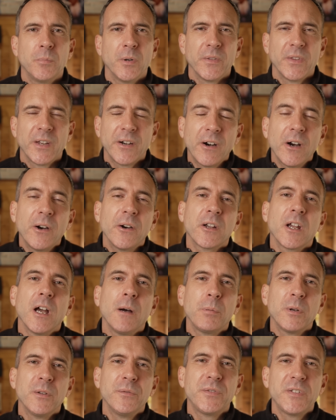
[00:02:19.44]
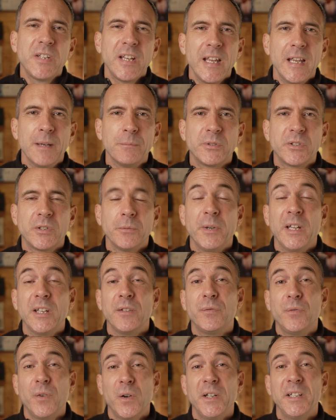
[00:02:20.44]
but there are a couple of tips to
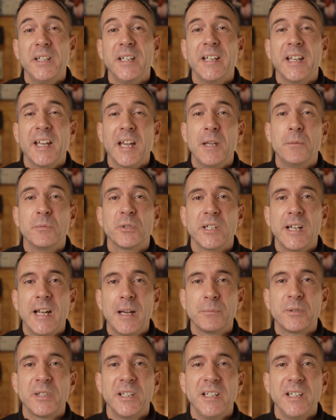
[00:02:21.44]
make finding games and apps